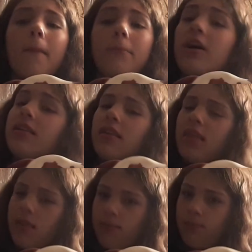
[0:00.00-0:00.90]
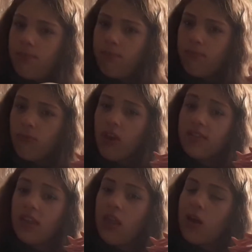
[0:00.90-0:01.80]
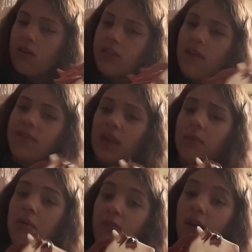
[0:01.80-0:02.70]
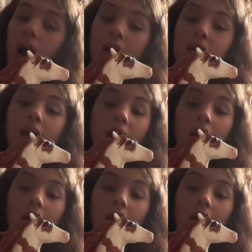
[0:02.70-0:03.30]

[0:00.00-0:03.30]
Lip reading: But in the recent years, they seem to be forgotten.